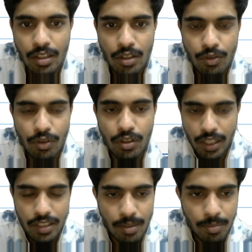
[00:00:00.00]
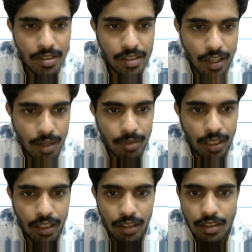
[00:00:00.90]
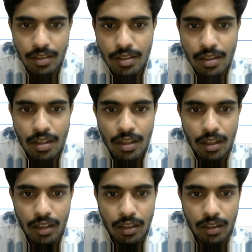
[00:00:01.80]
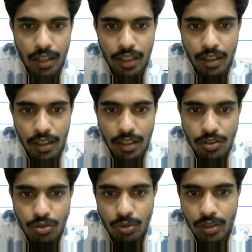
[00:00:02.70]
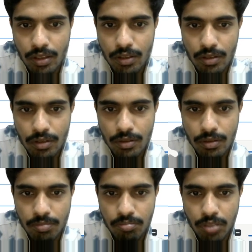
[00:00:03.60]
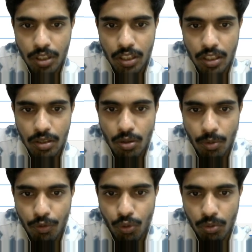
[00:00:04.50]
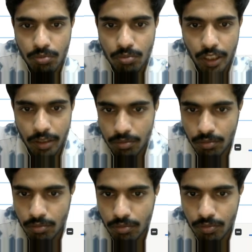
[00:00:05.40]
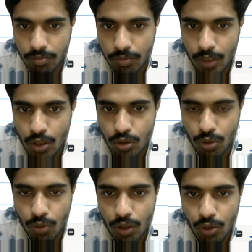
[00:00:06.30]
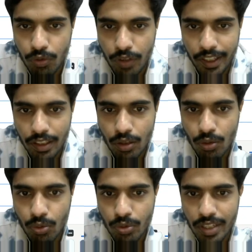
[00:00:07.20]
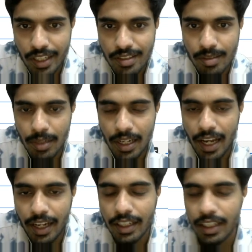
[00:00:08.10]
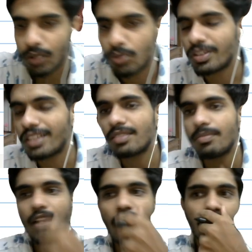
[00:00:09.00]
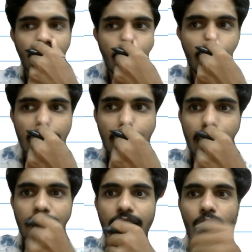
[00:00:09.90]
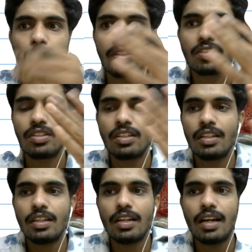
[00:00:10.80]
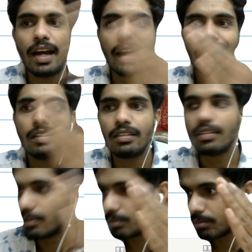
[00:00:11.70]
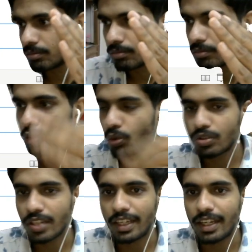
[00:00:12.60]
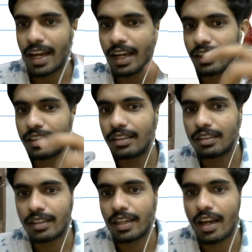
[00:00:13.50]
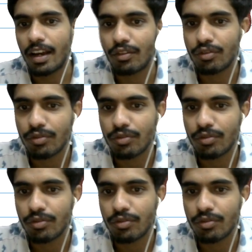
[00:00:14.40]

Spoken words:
for example's sake I am taking these, and another student is 3, 4, right? So you want to find the cosine similarity. Cosine similarity, basically how much angle, cosine angle they have